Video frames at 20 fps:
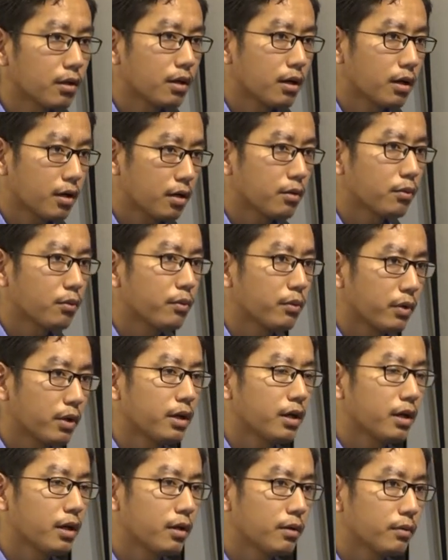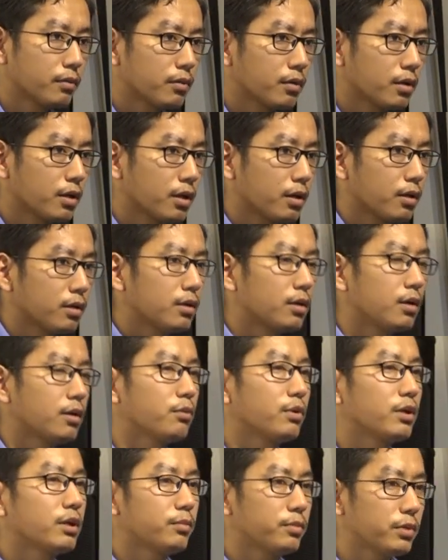Okay. Would like to ask?
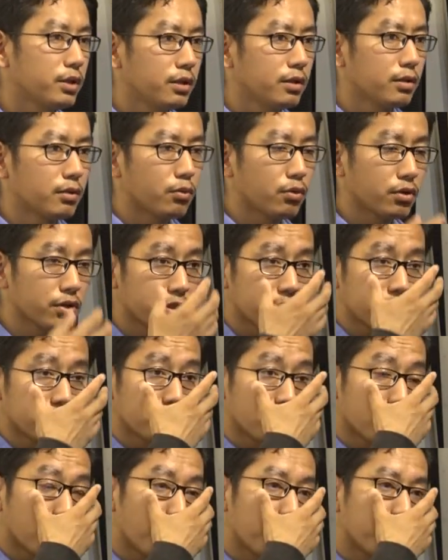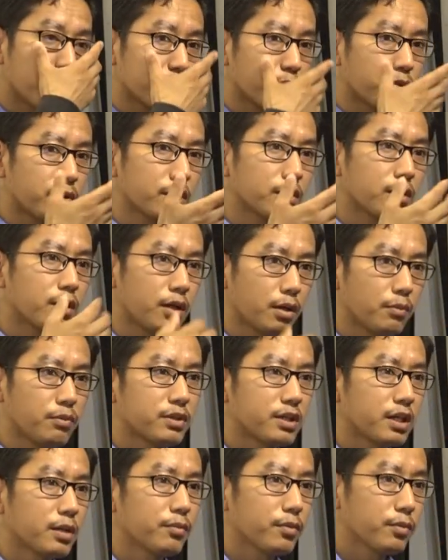I welcome any questions or comments. What I'm
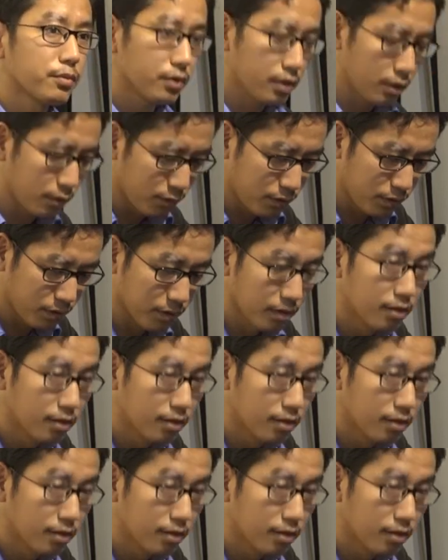trying to, you know.